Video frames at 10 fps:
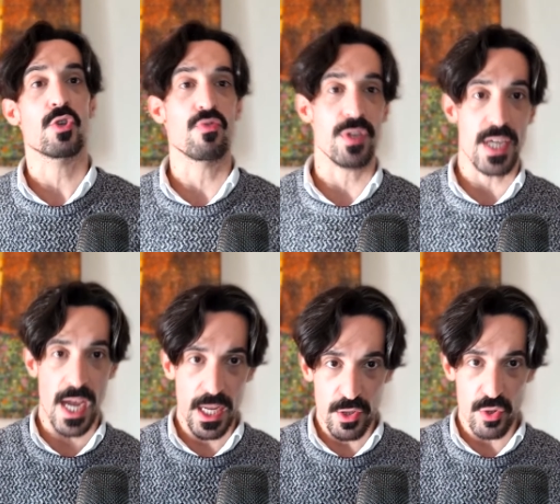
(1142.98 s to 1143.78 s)

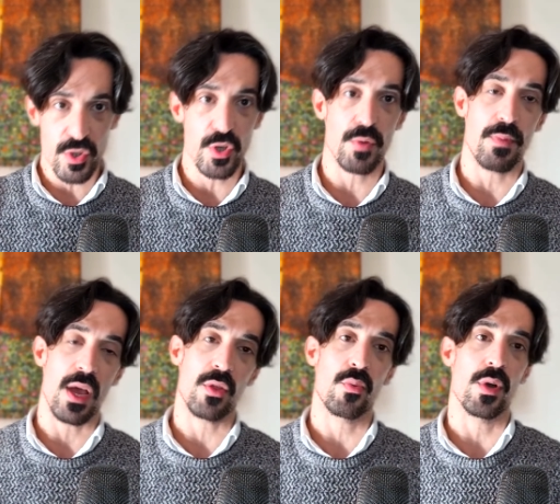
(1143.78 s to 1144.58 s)
create those neural
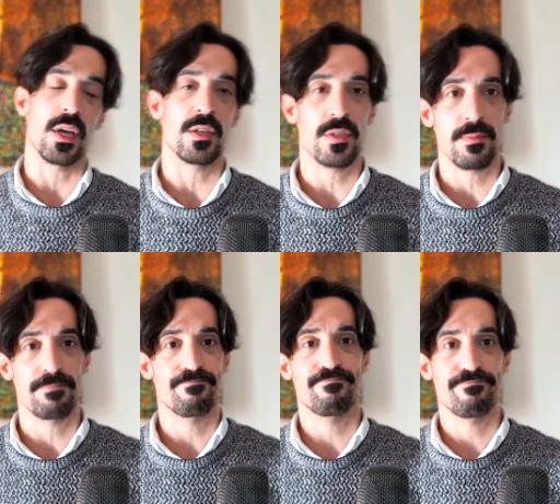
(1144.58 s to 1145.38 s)
pathways,
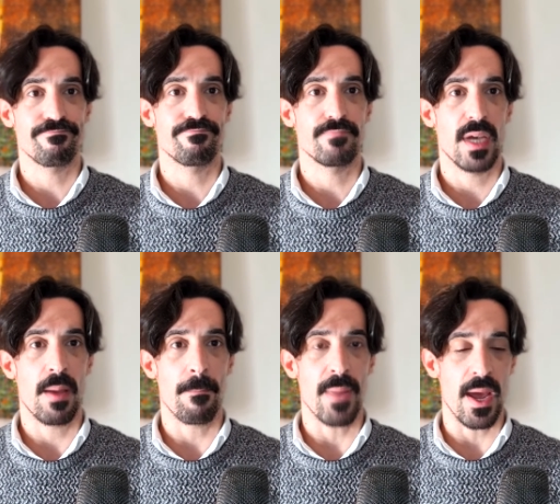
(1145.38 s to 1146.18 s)

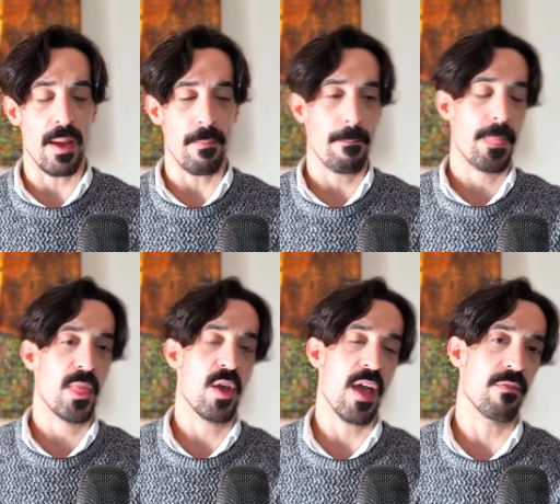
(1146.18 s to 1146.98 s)
and bam,
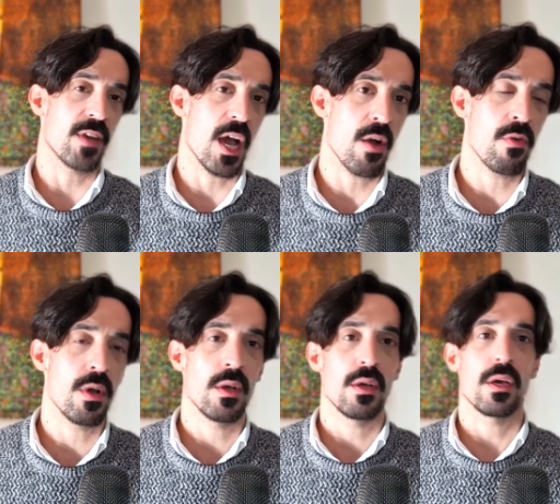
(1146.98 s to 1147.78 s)
you have now
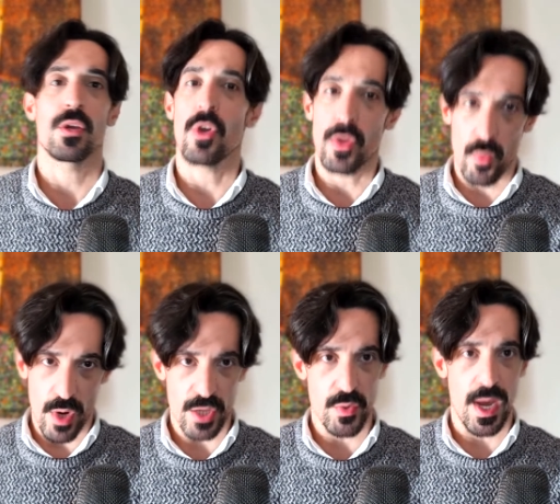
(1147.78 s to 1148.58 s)
another
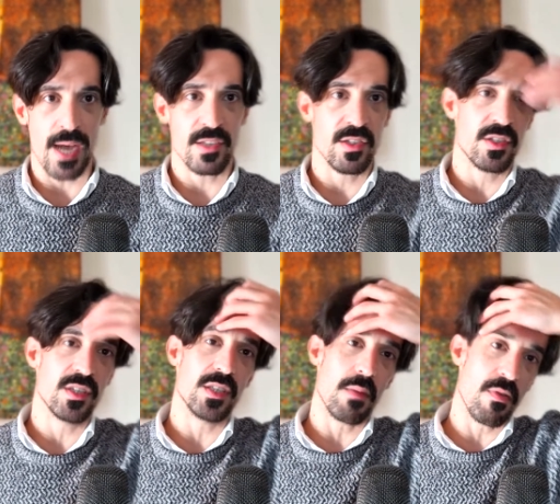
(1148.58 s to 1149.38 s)
way to access the
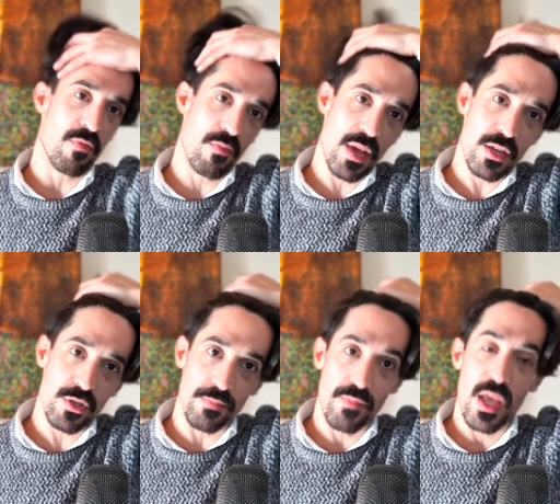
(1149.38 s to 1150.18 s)
same
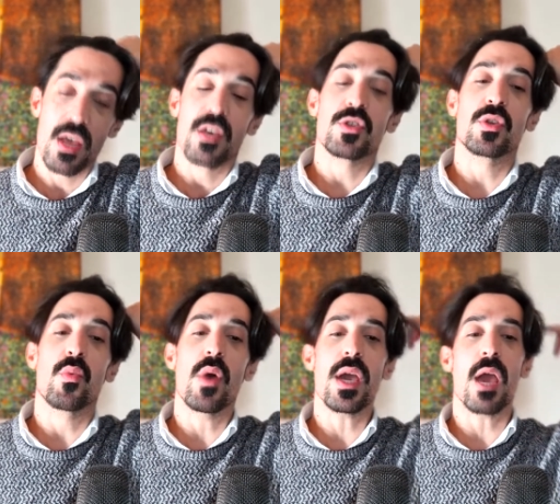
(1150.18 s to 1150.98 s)
information. So the
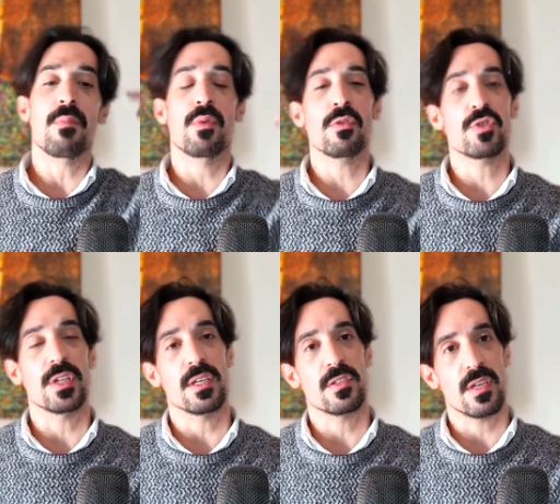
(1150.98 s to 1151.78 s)
way I approach
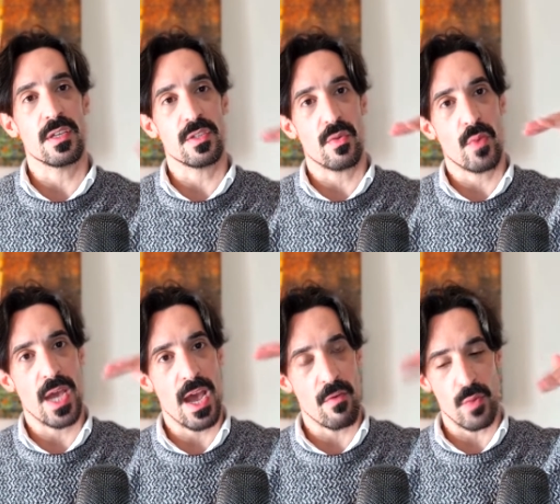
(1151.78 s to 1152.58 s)
this is we
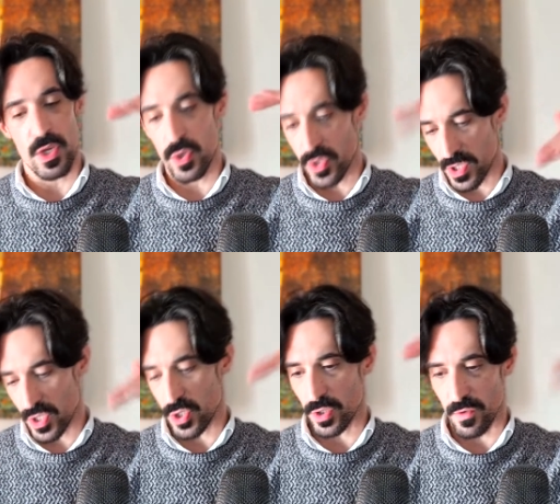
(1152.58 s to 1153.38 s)
use
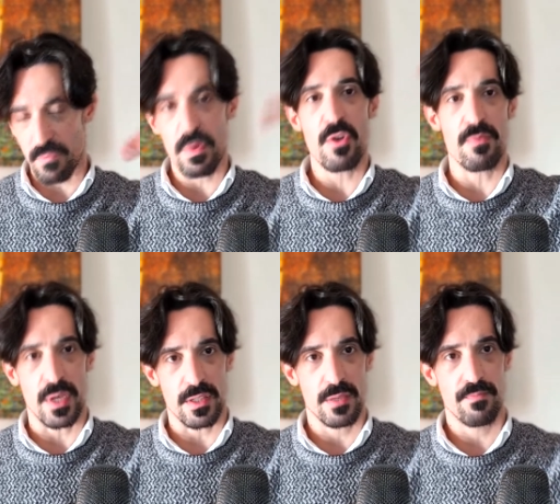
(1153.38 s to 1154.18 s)
this sort of
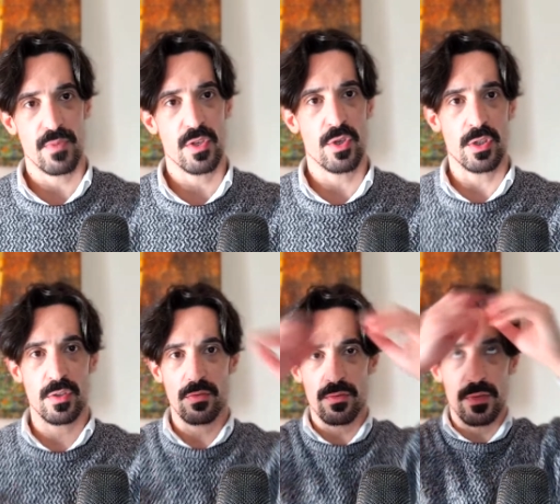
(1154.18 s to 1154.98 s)
pyramid, sort
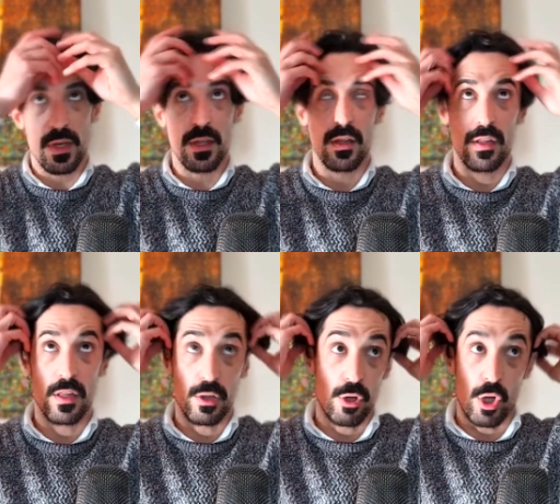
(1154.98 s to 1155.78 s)
of
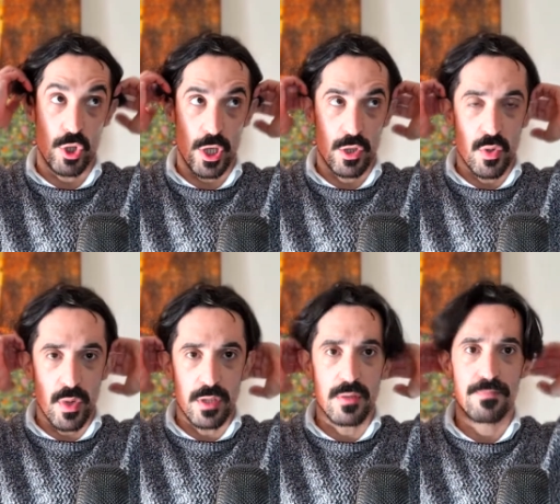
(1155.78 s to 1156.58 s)
logic to
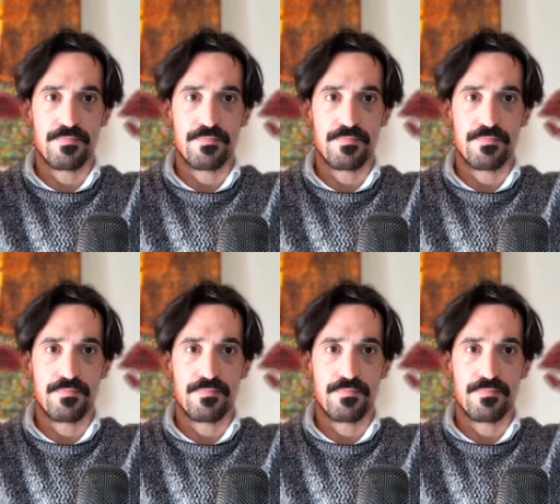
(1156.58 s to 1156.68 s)
it,